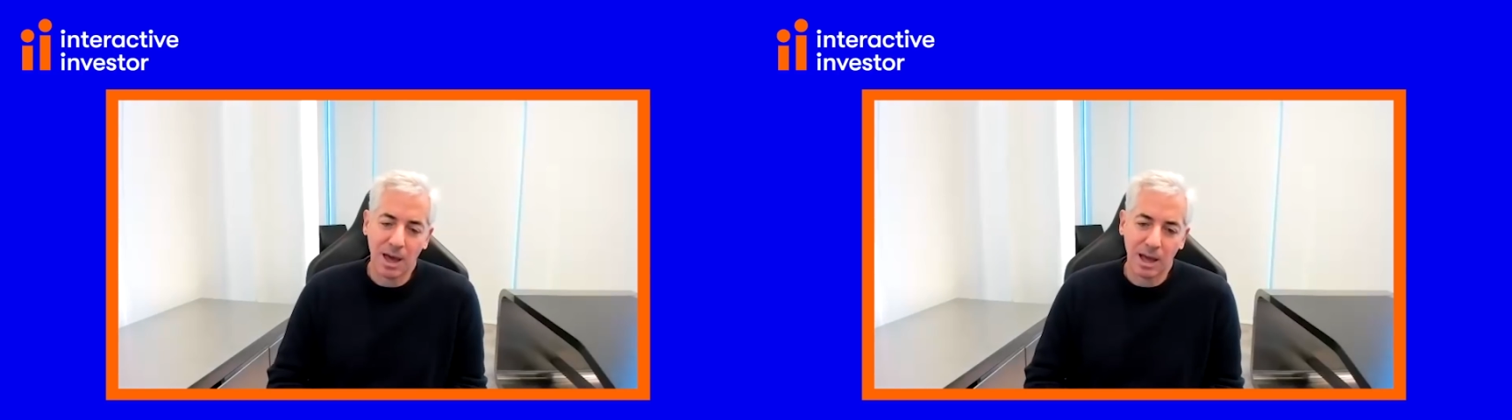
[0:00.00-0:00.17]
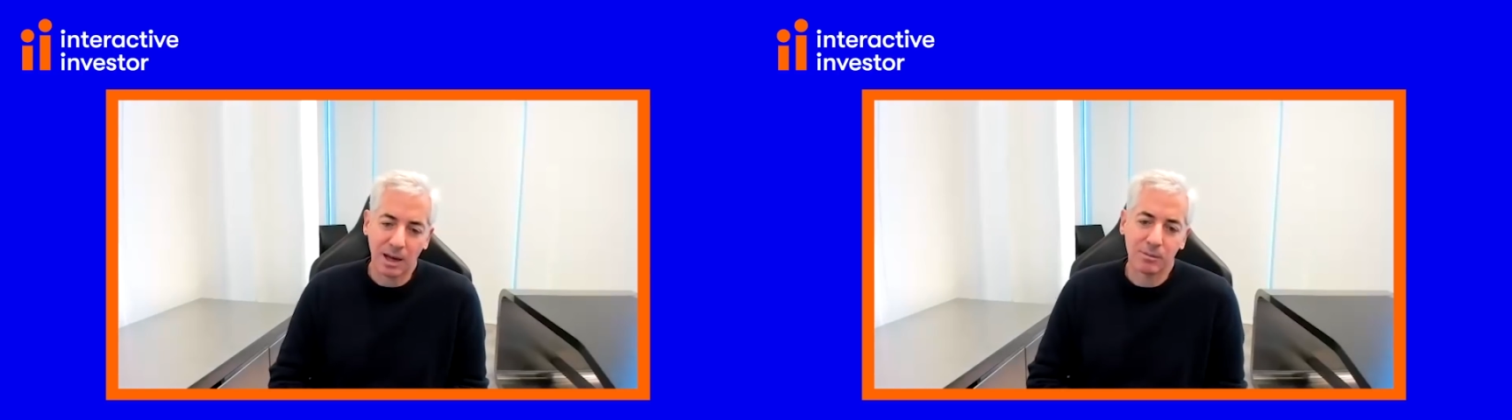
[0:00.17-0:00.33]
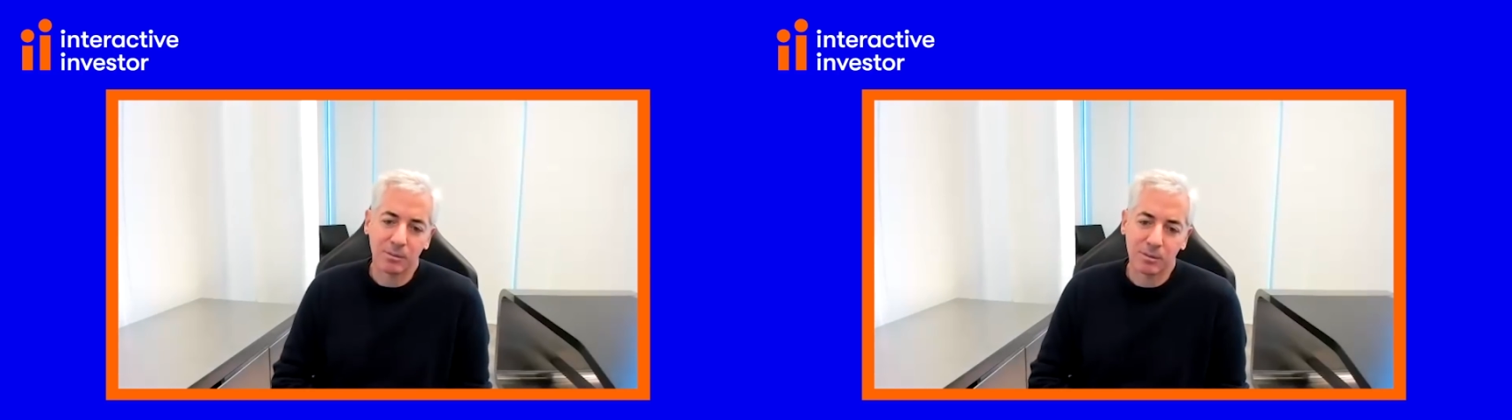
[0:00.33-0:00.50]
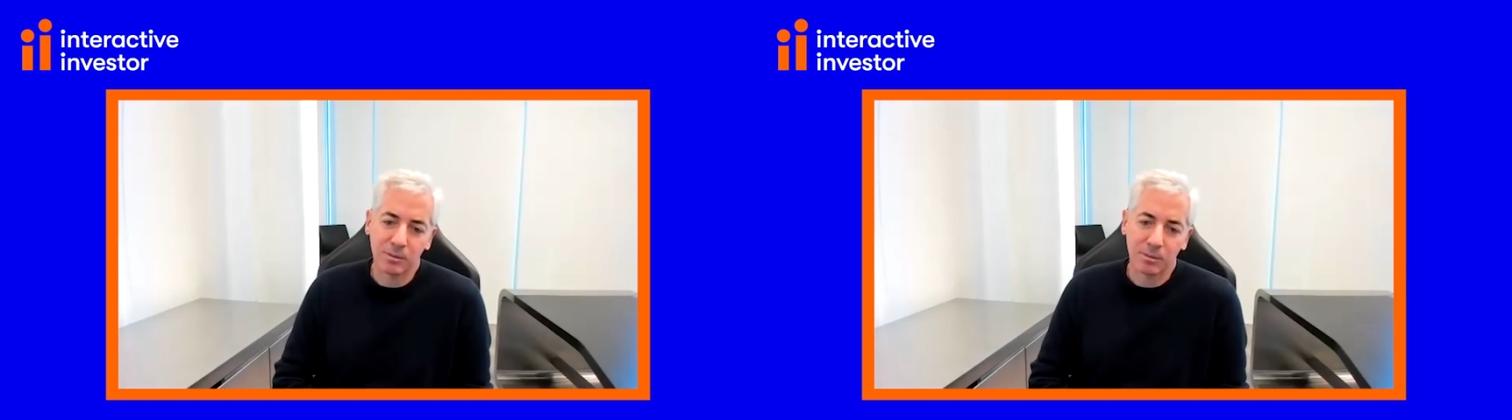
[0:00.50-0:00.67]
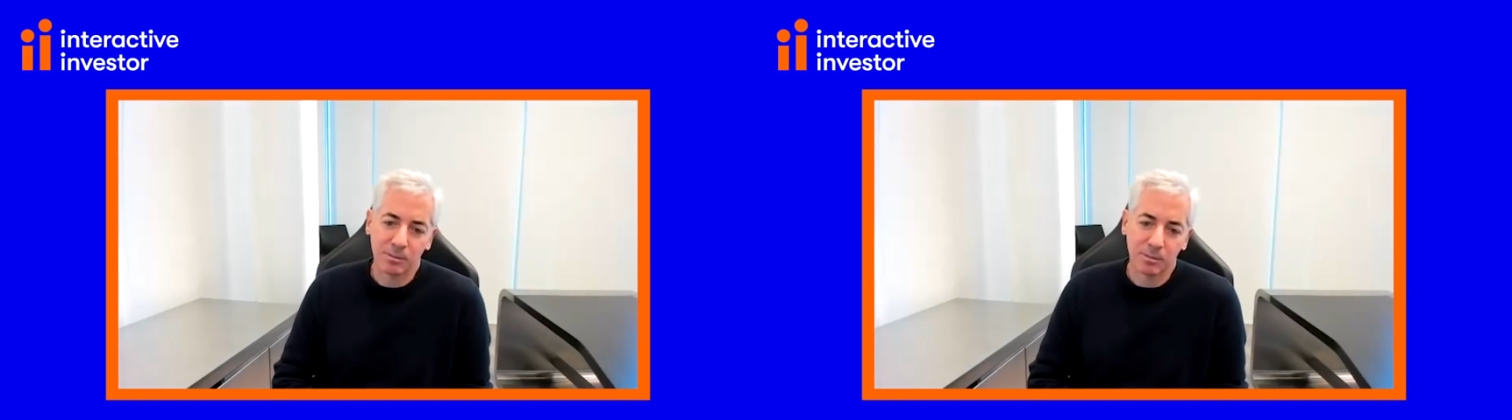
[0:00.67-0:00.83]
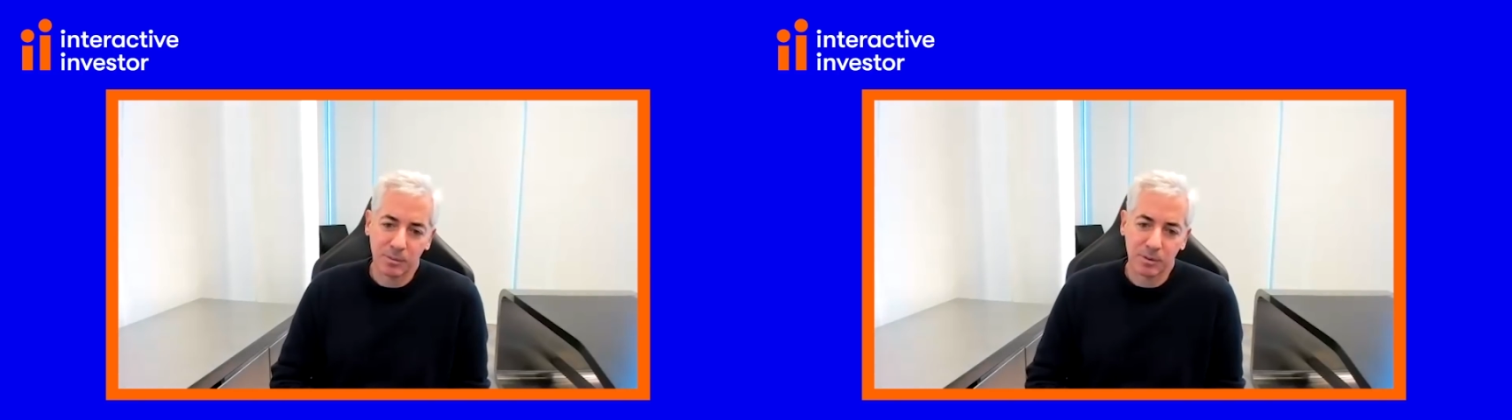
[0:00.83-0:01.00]
that
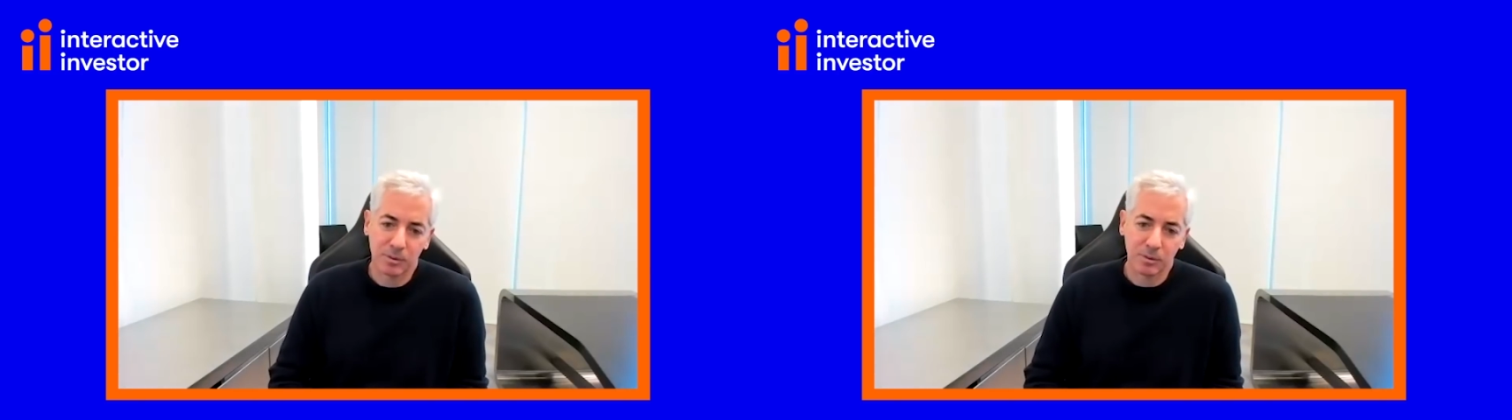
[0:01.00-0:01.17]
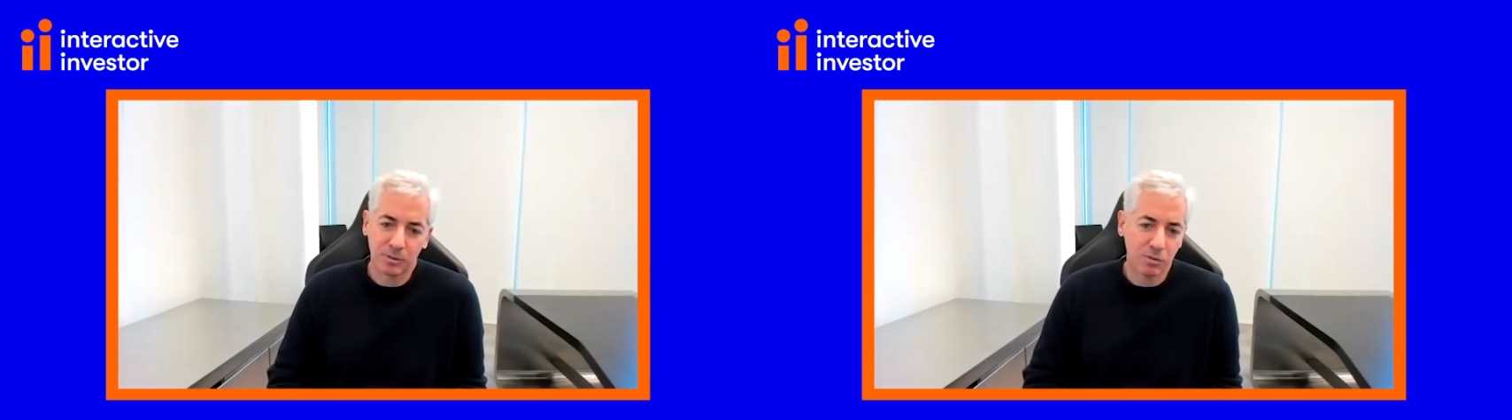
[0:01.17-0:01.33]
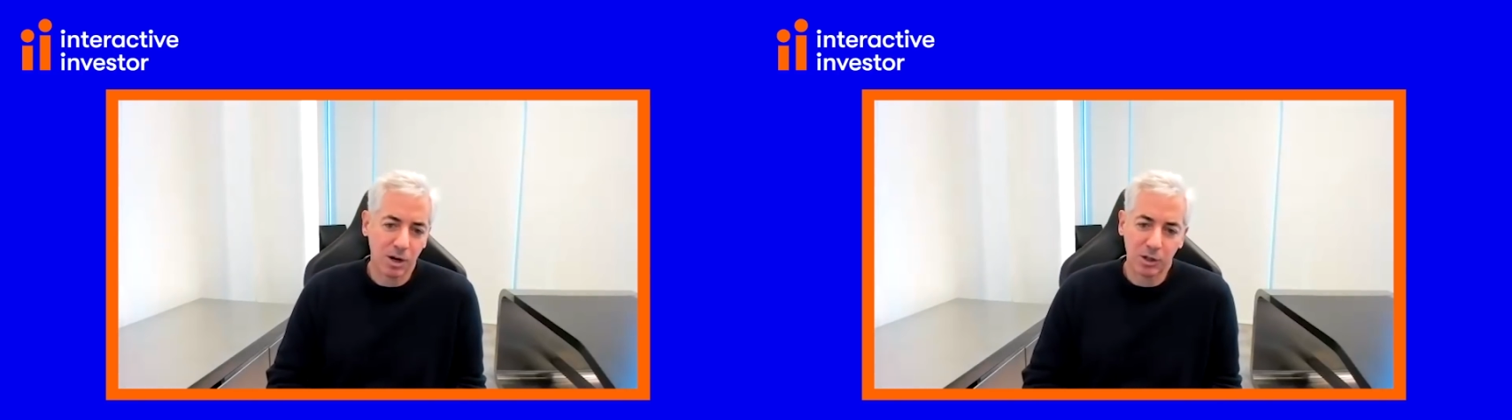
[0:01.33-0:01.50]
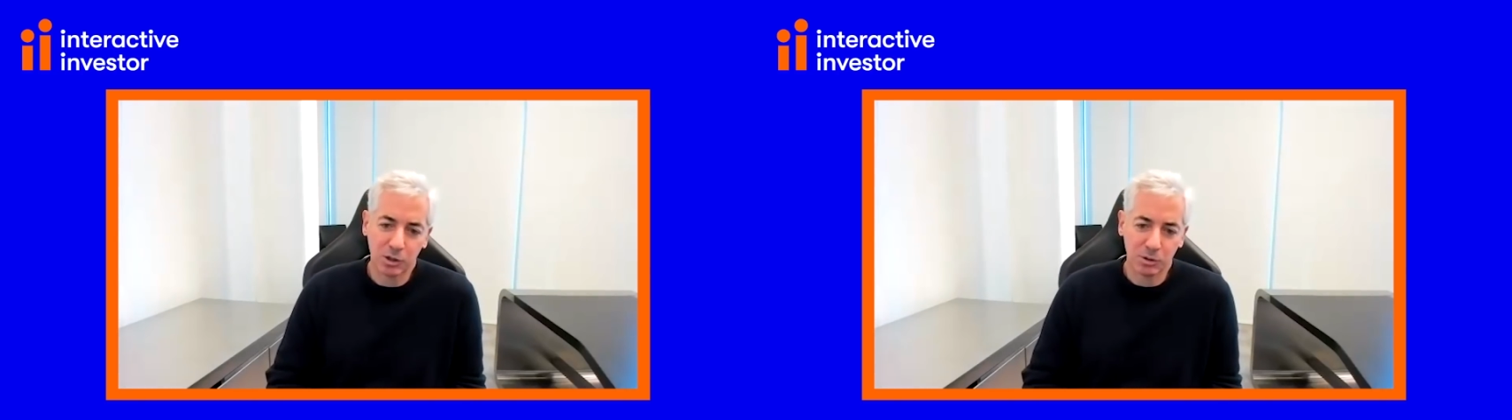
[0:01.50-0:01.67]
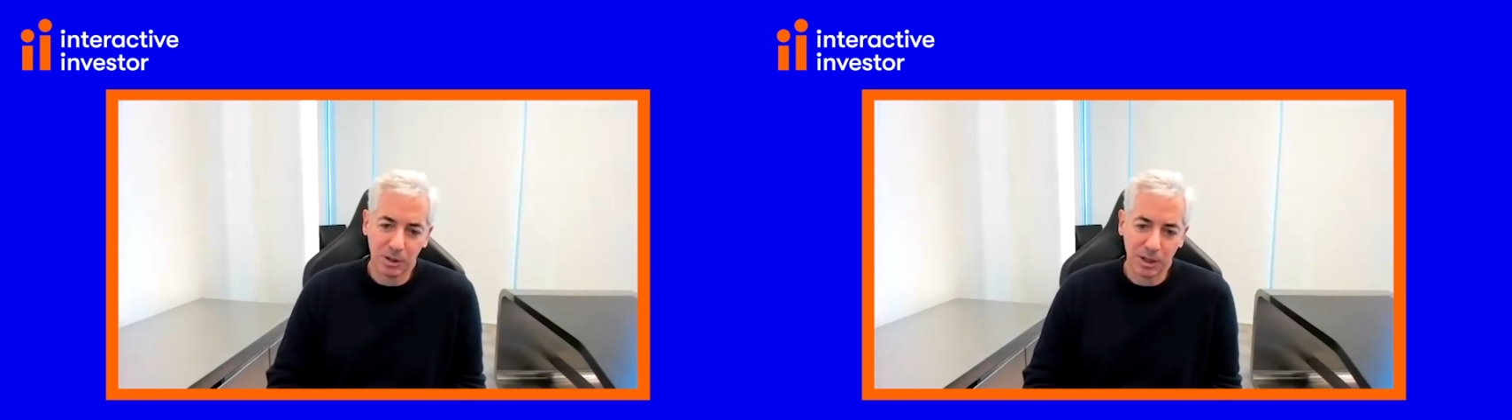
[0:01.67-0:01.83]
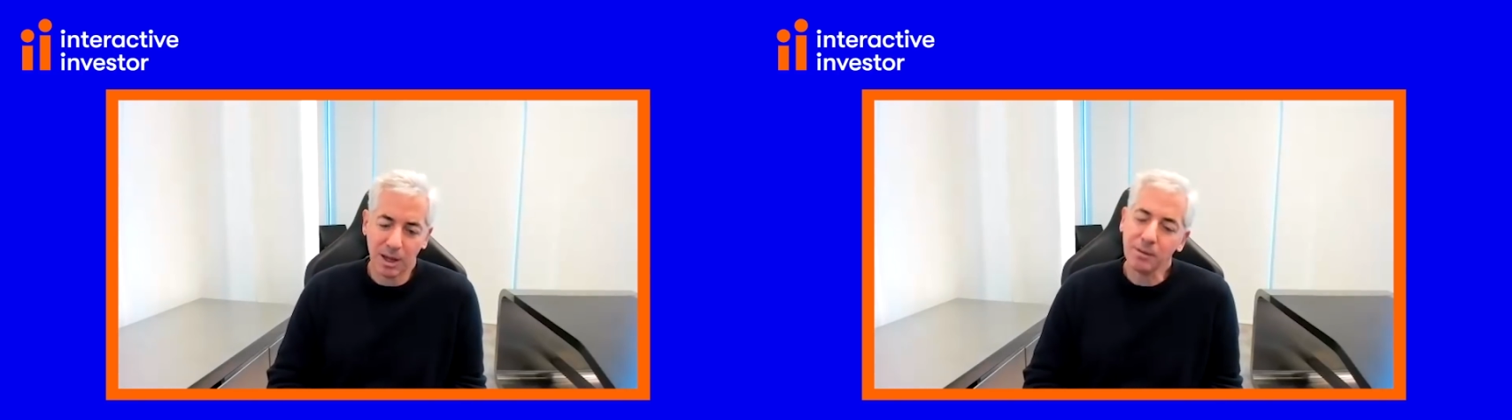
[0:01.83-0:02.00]
structure
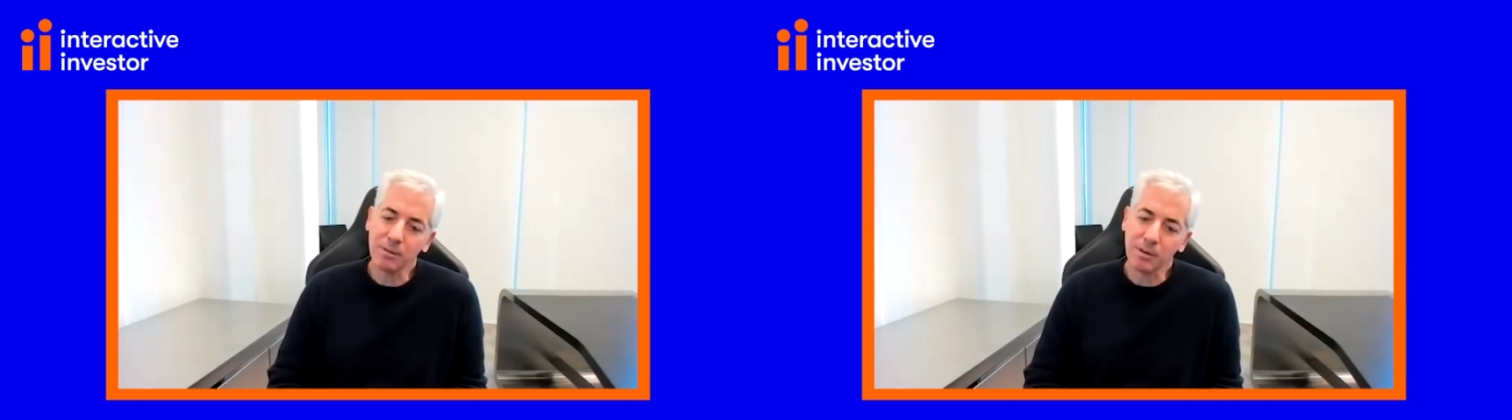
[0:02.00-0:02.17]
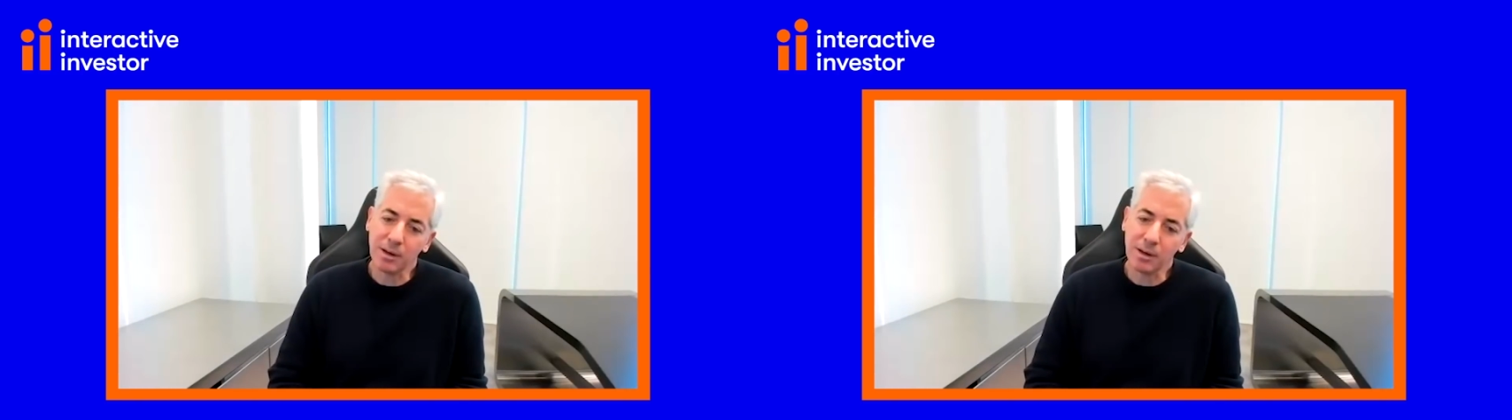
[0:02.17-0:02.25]
again.